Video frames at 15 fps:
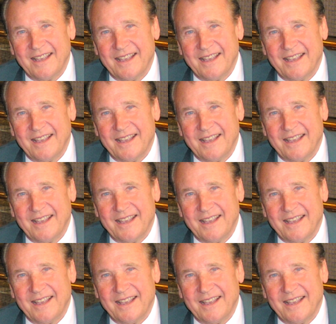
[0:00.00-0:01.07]

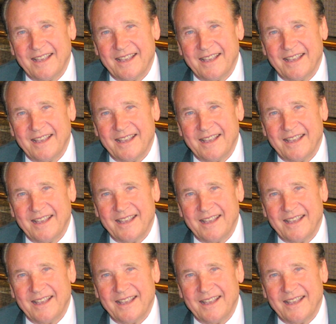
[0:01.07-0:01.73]
Nothing is said.